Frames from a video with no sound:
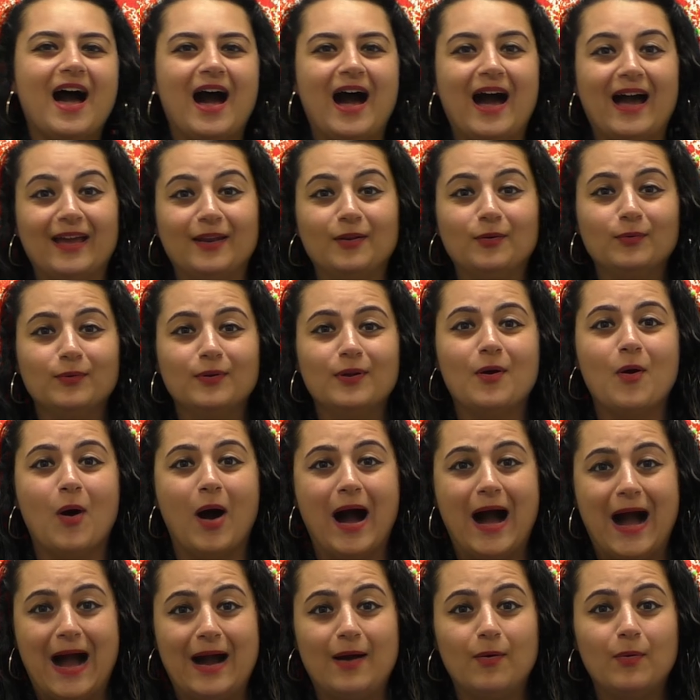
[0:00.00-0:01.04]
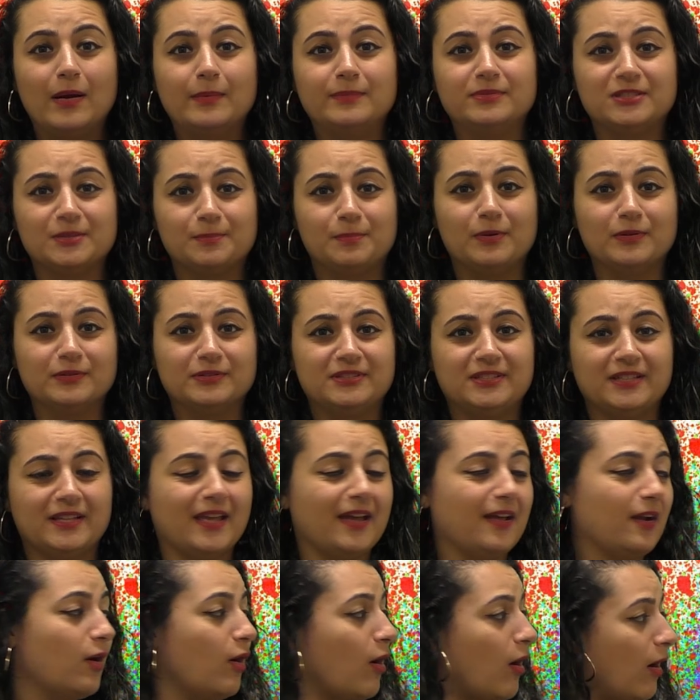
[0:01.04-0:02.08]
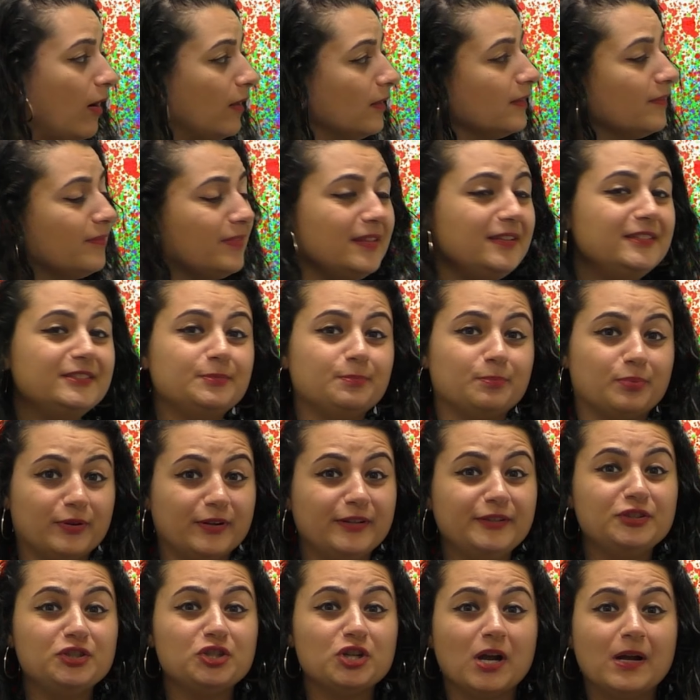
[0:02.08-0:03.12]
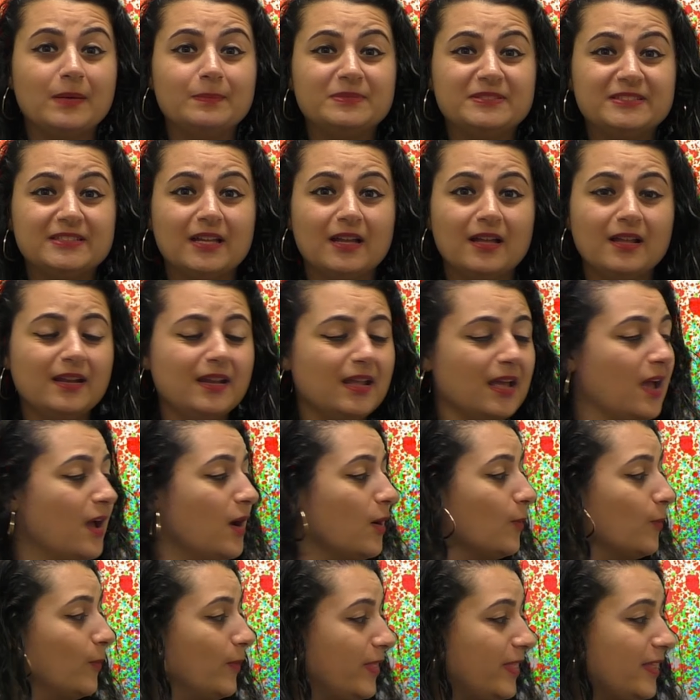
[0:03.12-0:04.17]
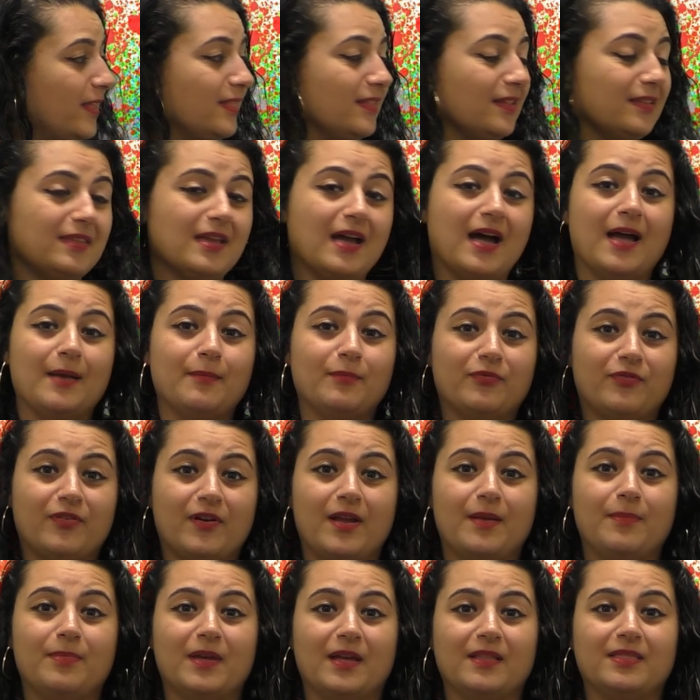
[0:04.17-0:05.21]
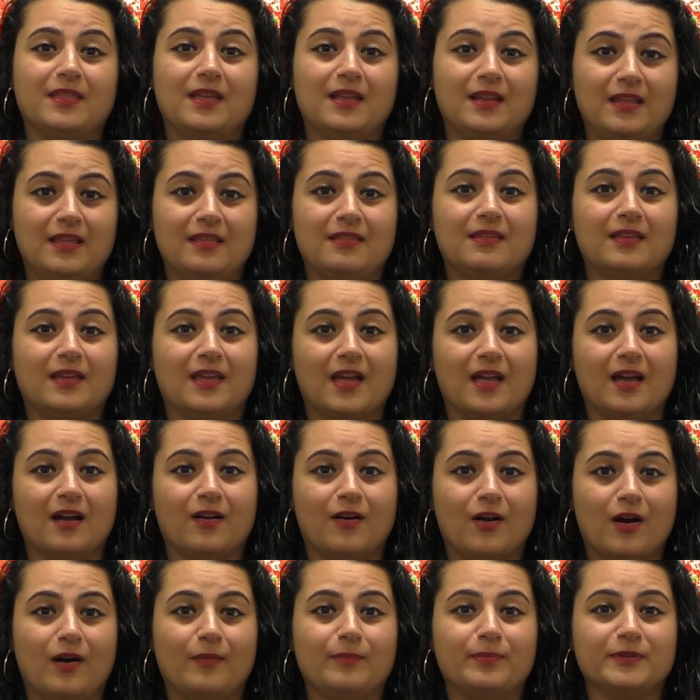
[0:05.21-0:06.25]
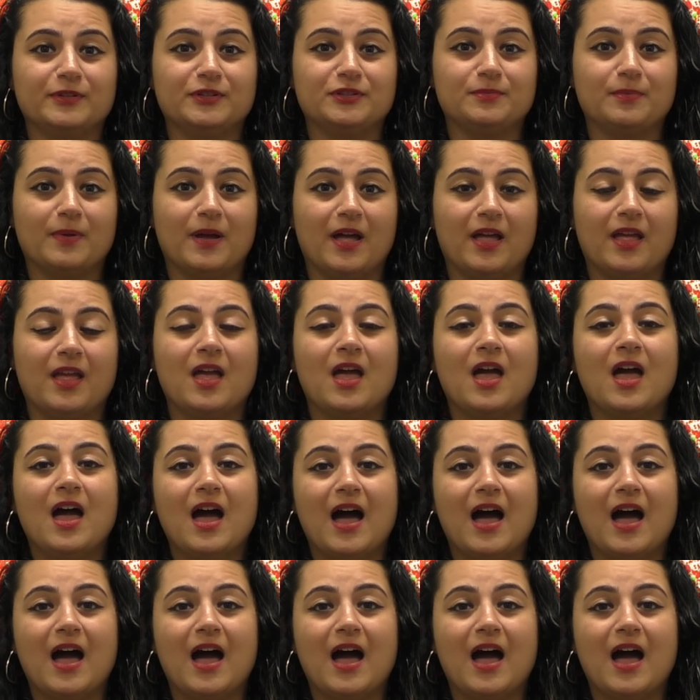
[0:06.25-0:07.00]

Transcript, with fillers: I don't know how I'm supposed to get all of these print jobs done within the time frame that they need to get accomplished by.